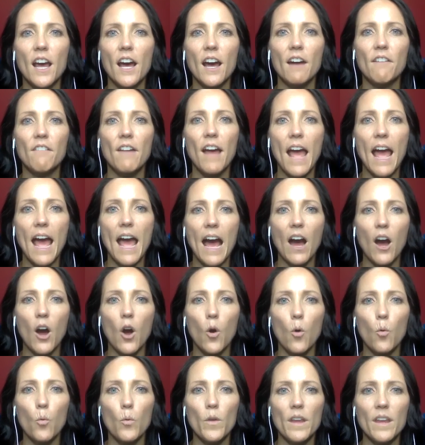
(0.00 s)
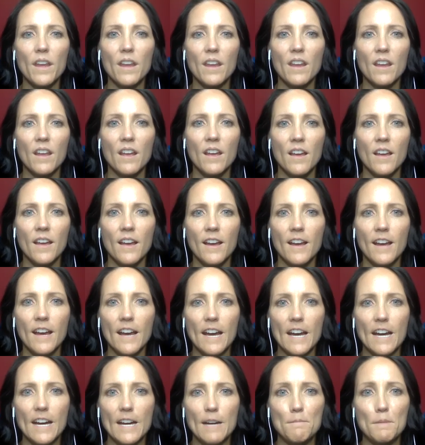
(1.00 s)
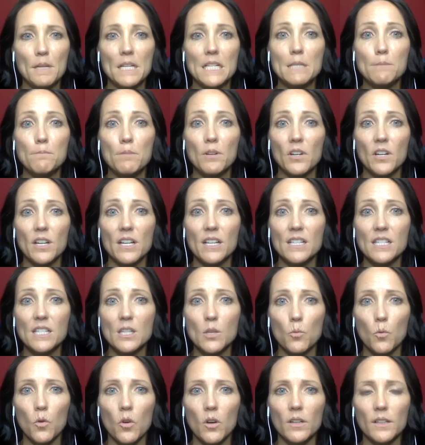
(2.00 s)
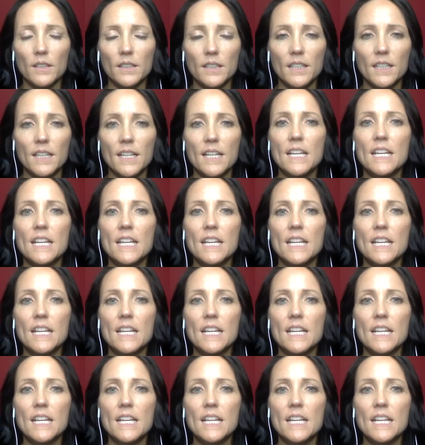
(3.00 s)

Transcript: of how we experience the world.